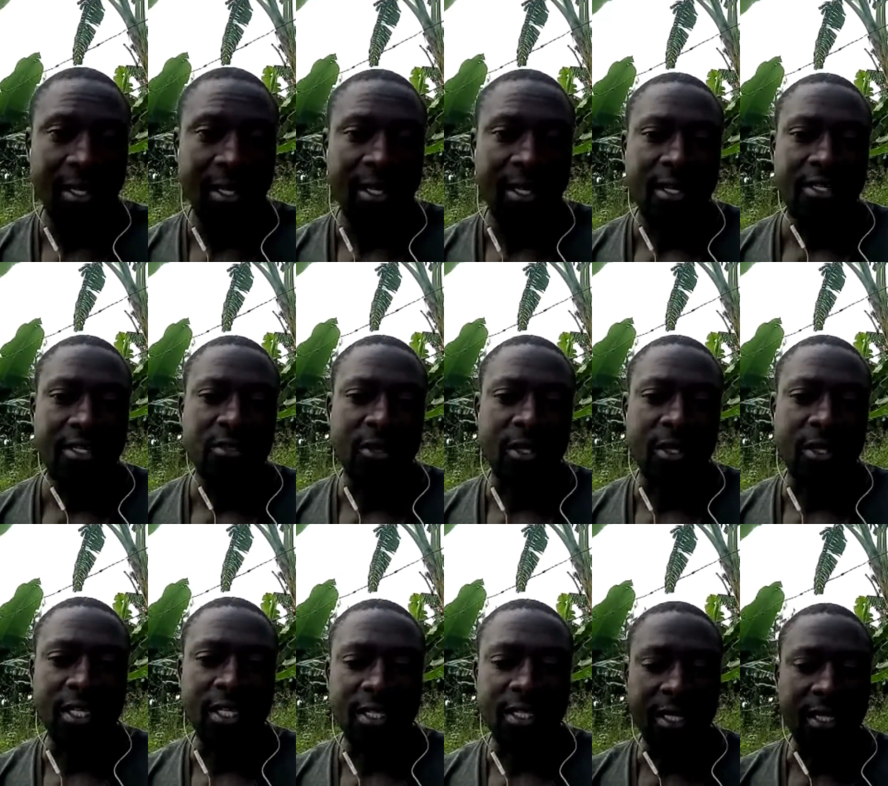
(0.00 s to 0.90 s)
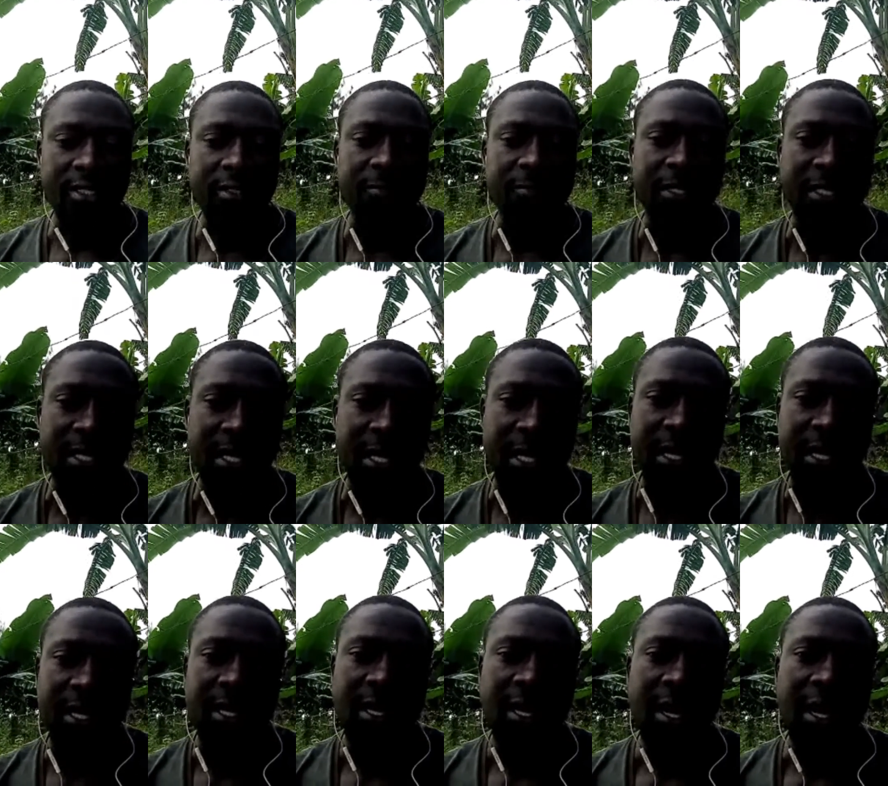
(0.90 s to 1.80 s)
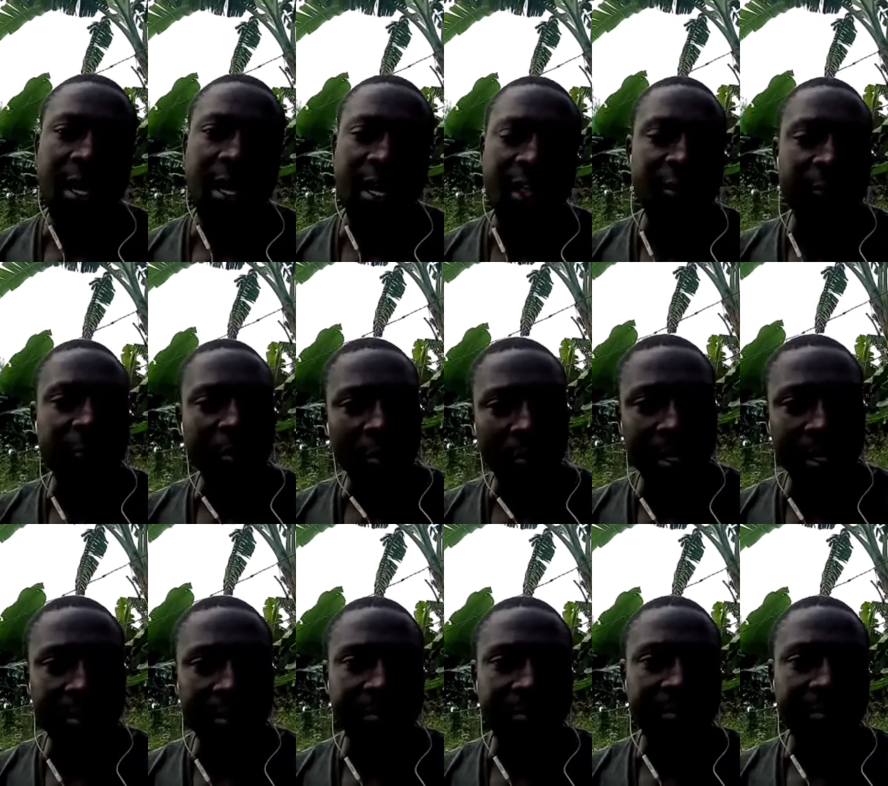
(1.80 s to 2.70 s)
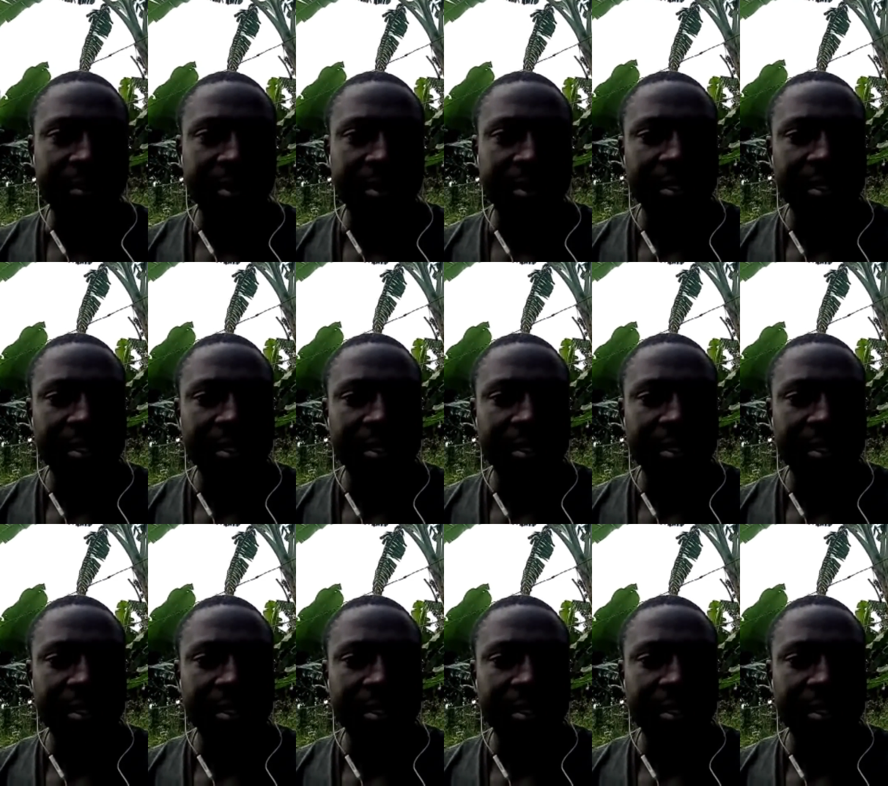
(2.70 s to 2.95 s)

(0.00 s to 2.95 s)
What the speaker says: So I think that has been another problem